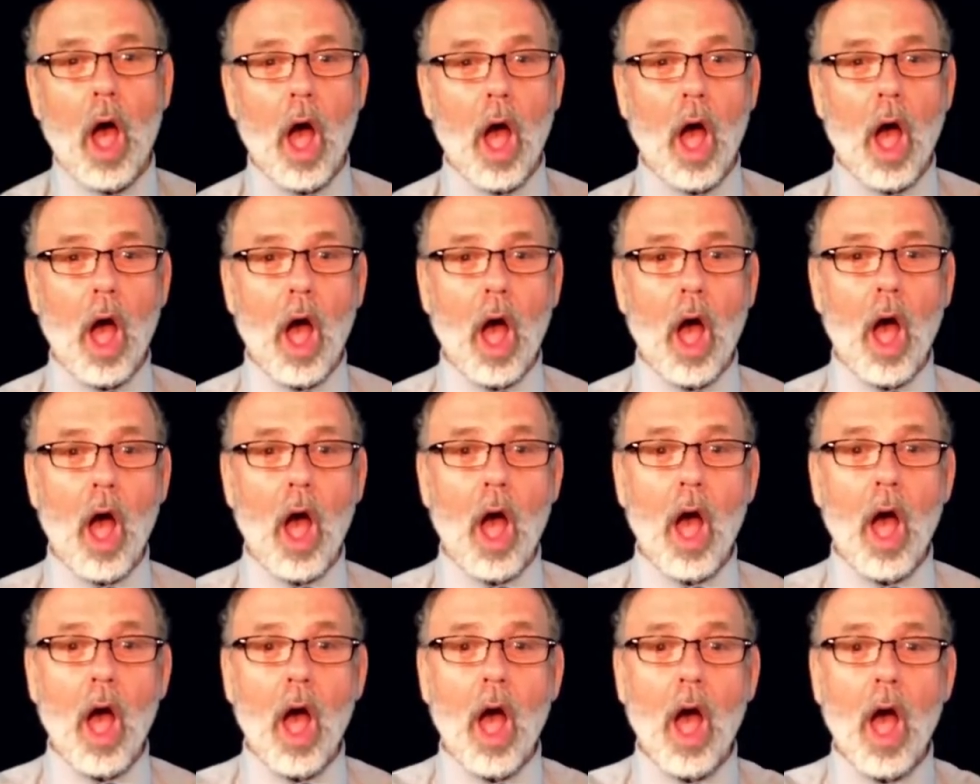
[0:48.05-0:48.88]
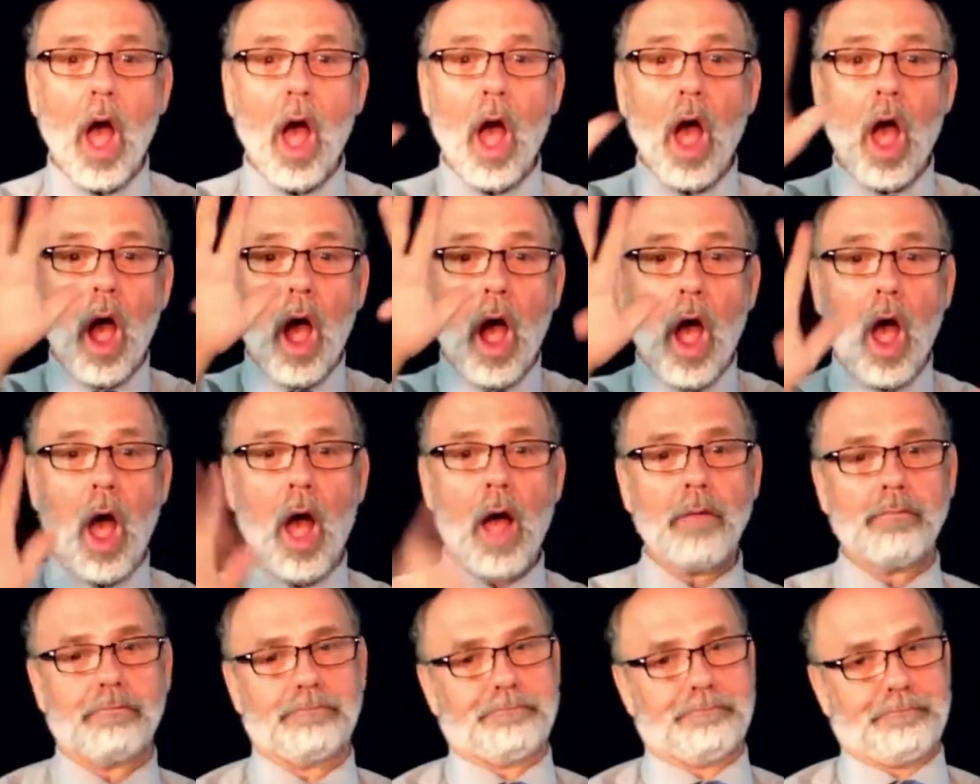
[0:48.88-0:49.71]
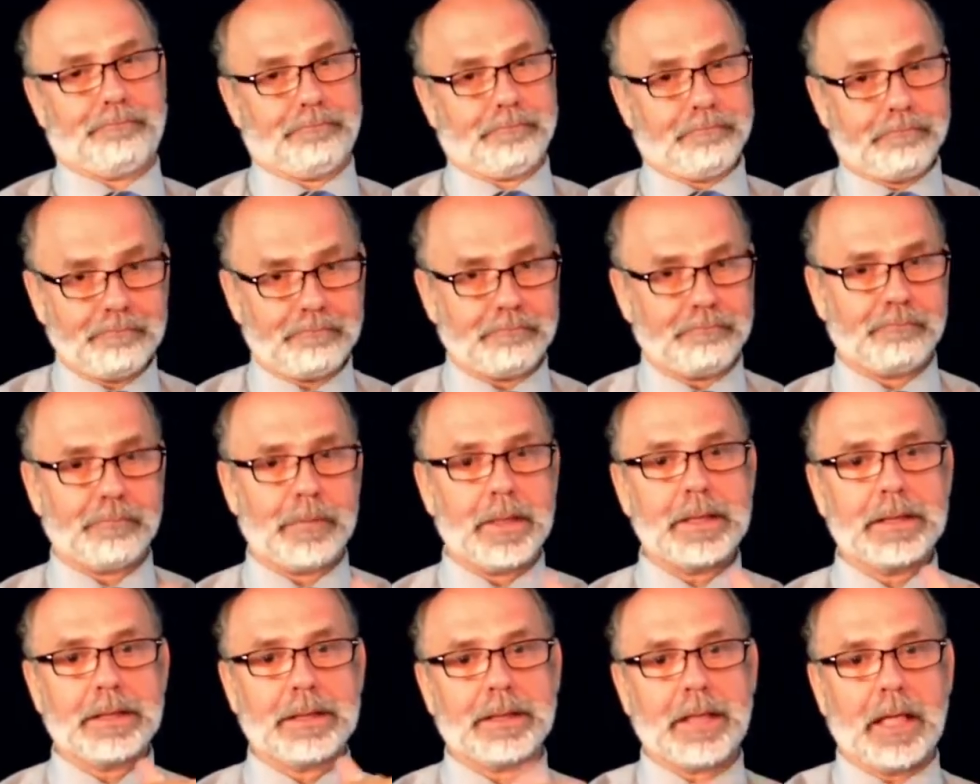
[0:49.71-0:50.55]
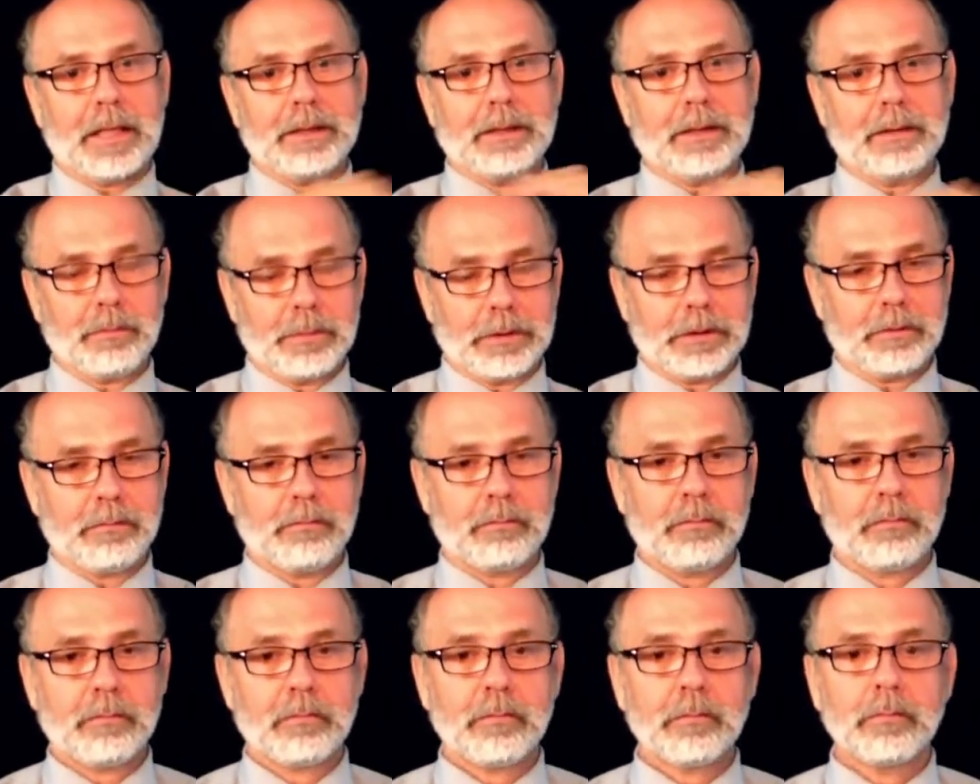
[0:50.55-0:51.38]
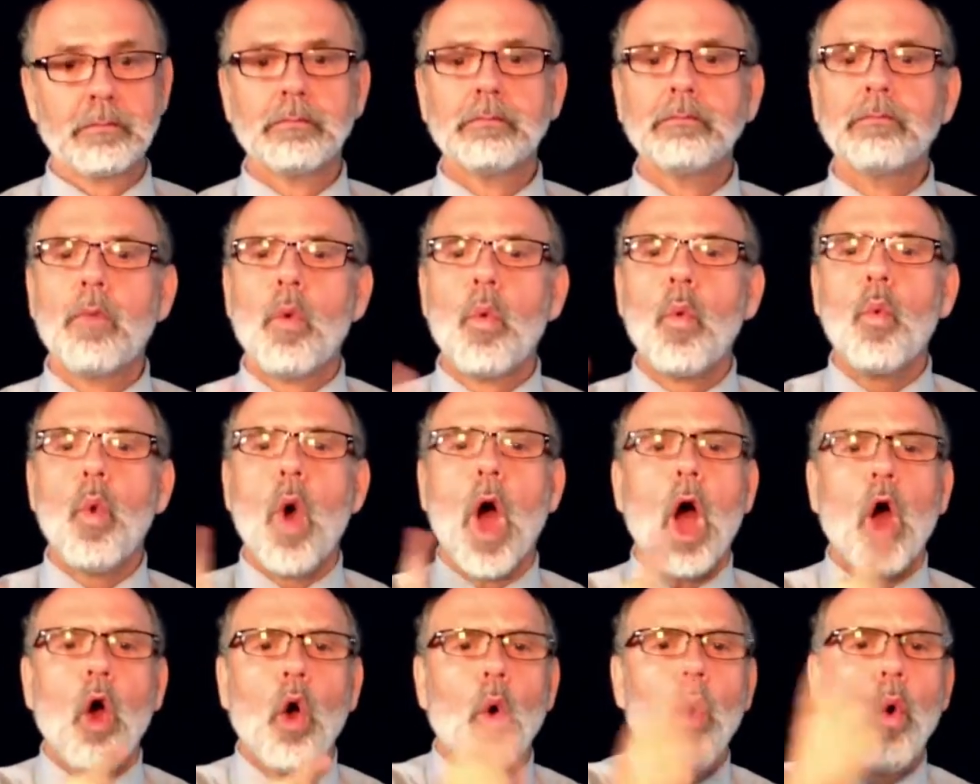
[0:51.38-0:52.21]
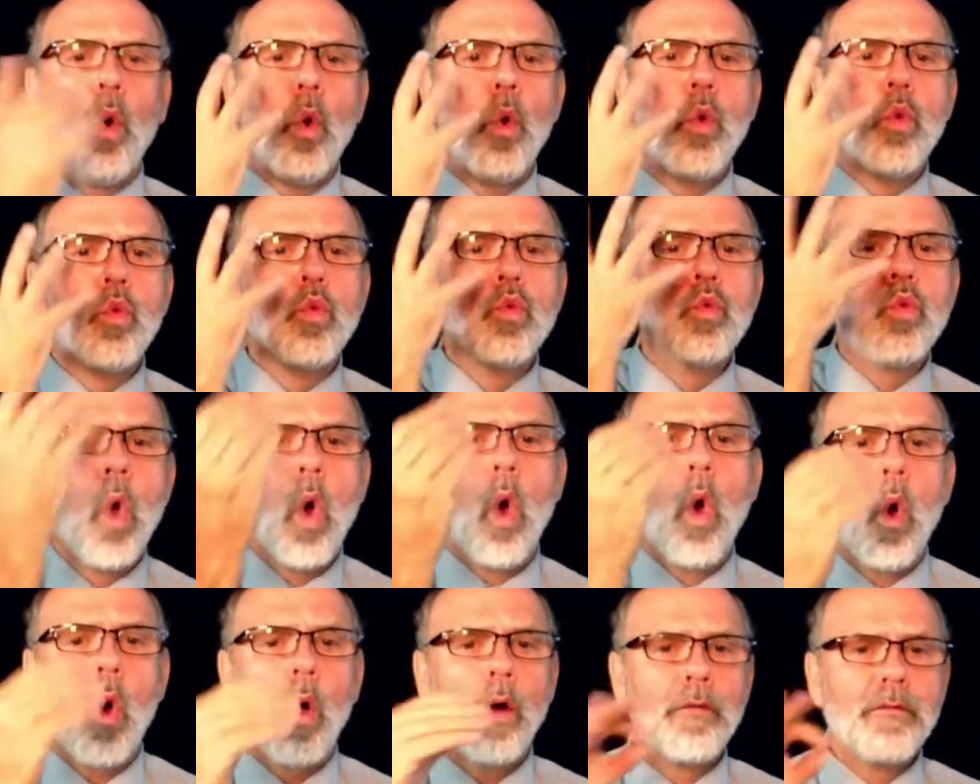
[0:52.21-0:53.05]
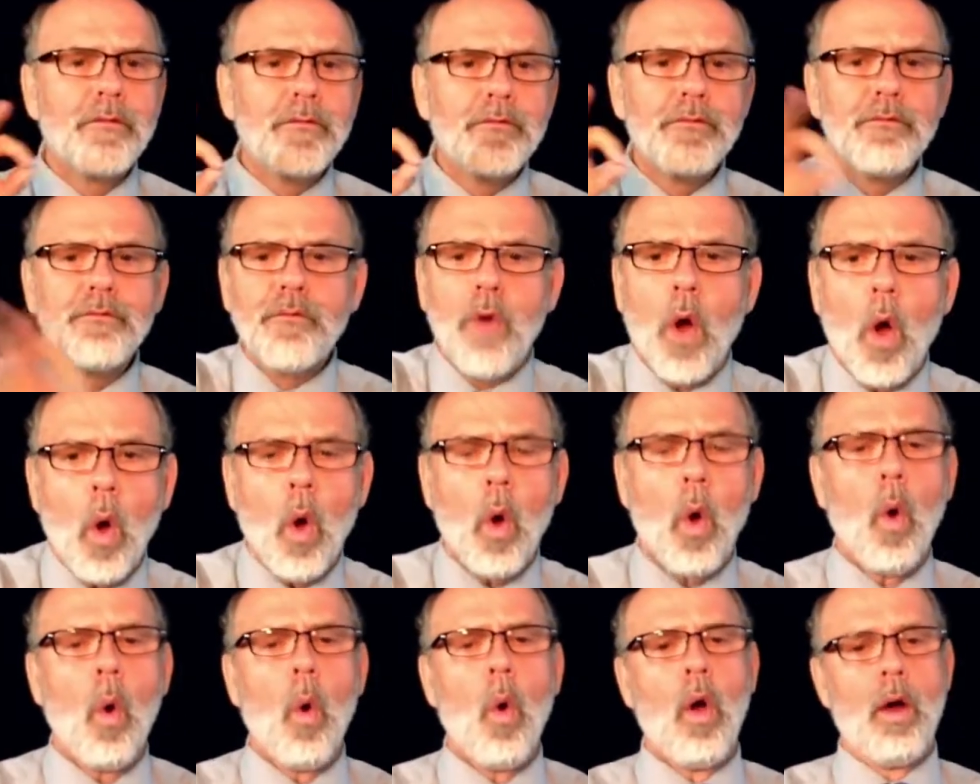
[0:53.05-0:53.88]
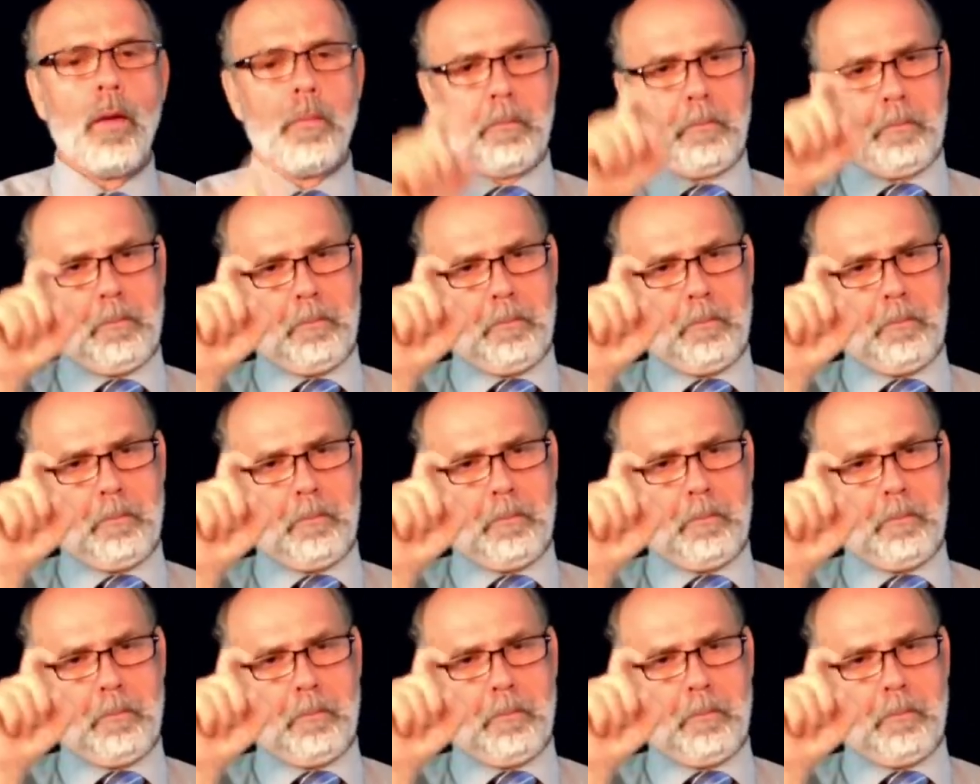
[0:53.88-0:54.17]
Elections in Ontario, throughout the province, require accessibility.